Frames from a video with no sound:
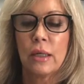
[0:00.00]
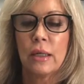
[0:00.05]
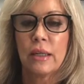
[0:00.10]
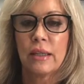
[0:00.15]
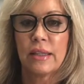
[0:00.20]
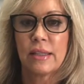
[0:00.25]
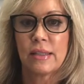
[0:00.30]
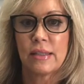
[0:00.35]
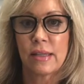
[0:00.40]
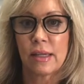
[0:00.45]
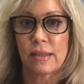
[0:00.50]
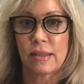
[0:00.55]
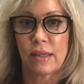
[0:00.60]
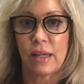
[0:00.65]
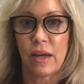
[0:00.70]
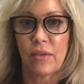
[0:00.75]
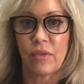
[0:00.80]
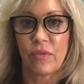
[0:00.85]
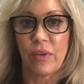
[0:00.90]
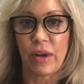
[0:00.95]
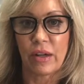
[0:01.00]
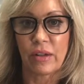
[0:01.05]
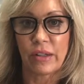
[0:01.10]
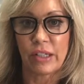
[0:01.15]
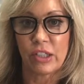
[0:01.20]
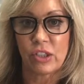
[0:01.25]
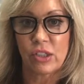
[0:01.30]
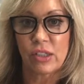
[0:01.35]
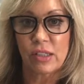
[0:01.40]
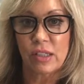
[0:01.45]
that doesn't have a
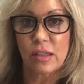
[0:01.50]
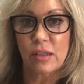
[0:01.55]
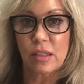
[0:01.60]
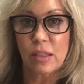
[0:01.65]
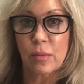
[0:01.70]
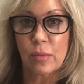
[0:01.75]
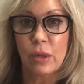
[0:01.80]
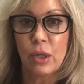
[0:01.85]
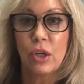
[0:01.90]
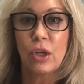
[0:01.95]
ventilation system,